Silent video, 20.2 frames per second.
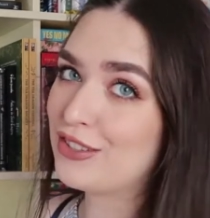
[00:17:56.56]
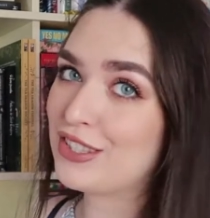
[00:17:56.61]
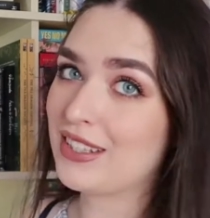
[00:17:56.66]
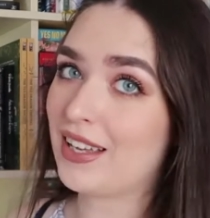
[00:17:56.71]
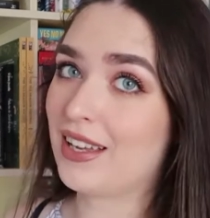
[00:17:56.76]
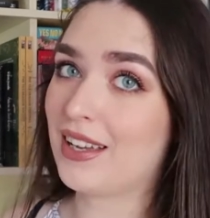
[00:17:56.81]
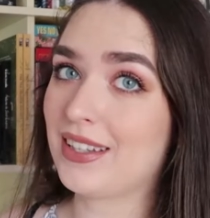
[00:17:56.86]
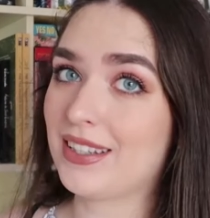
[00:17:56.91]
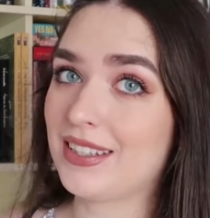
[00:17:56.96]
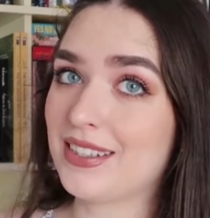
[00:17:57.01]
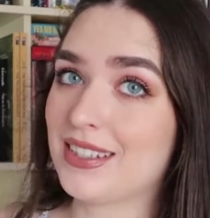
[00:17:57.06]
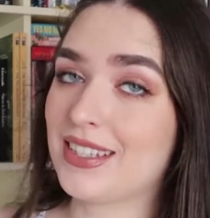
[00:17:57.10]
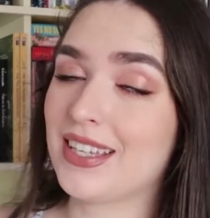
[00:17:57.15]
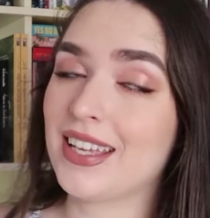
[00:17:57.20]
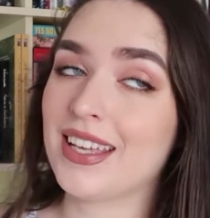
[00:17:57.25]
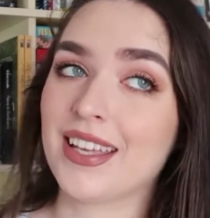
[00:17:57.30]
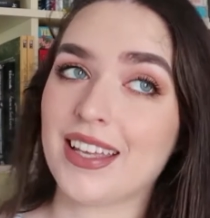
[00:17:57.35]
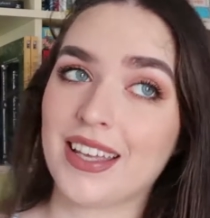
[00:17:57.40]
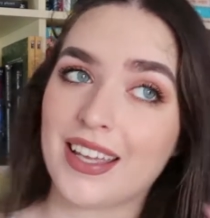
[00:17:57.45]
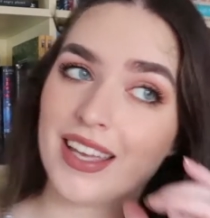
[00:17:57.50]
signed
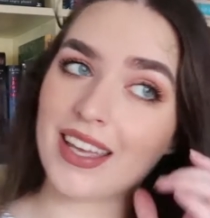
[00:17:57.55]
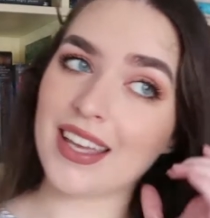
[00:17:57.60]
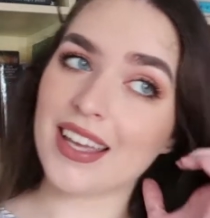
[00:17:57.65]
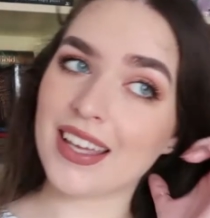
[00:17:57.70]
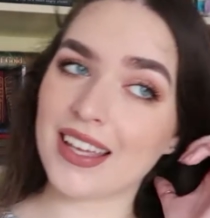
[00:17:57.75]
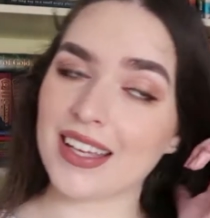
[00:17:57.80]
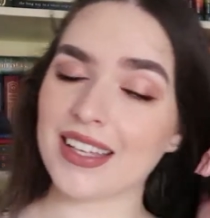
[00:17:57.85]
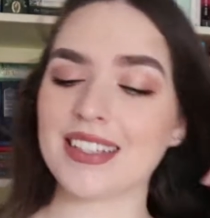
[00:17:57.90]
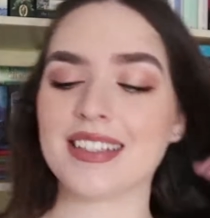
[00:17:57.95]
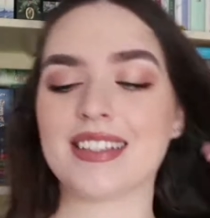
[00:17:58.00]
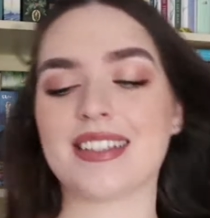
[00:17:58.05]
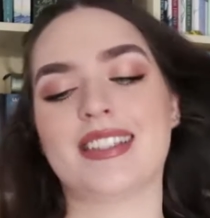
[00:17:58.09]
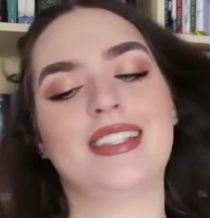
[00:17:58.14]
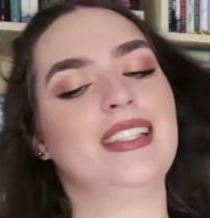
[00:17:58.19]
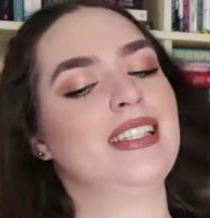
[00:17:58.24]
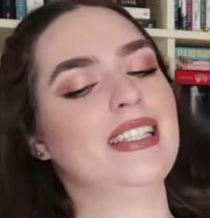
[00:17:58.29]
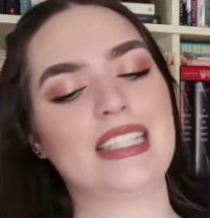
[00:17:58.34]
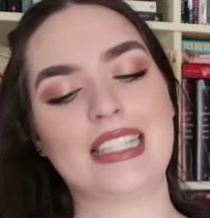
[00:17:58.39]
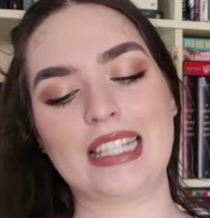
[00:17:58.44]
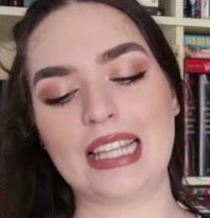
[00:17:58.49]
is
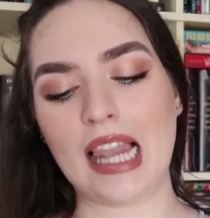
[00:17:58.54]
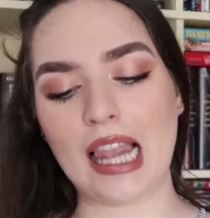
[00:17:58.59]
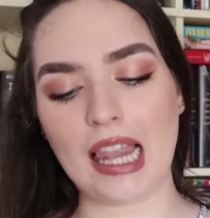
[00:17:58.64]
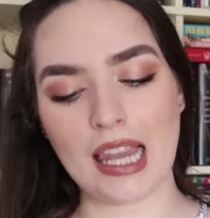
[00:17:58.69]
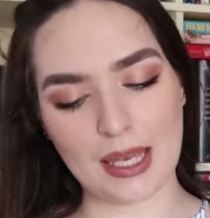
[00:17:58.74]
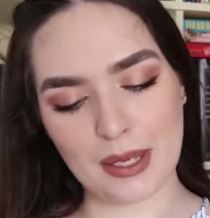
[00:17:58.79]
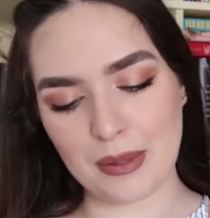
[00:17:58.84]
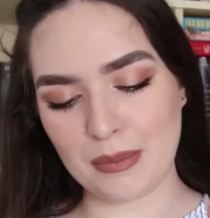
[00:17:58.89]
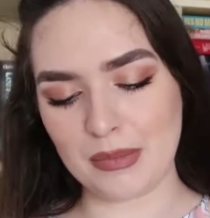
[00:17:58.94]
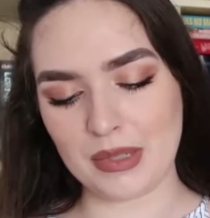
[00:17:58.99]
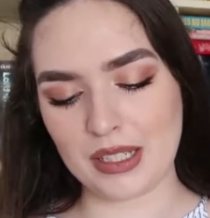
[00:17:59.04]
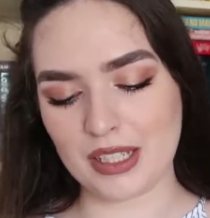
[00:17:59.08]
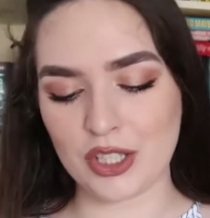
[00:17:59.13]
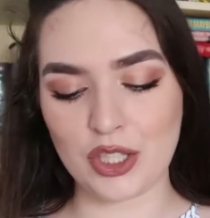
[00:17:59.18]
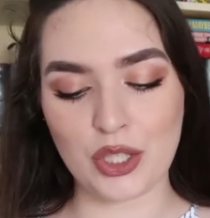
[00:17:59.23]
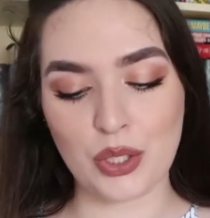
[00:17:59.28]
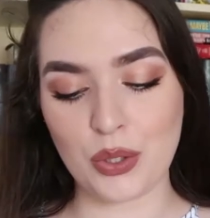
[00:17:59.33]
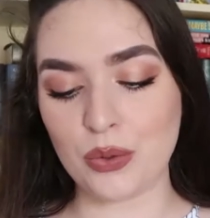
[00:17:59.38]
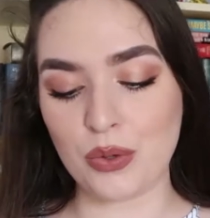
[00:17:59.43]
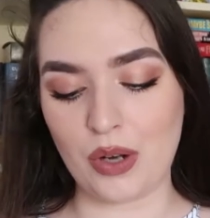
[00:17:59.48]
slim
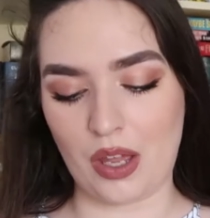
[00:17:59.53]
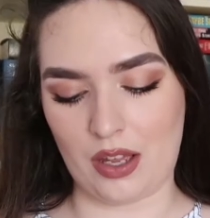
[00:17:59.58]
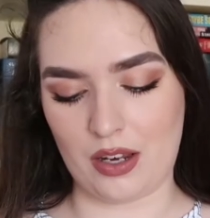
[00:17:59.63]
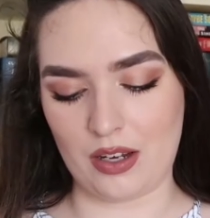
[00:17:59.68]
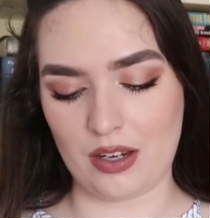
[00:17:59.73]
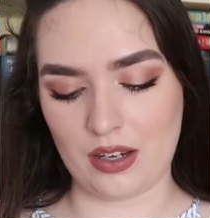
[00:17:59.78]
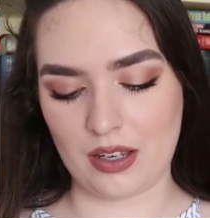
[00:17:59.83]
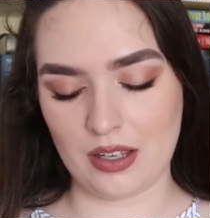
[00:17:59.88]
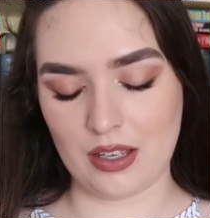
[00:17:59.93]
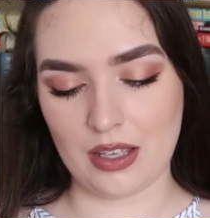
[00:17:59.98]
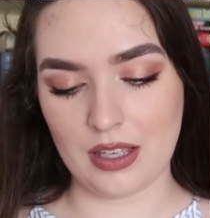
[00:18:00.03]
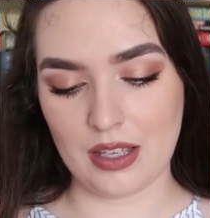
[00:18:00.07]
to none,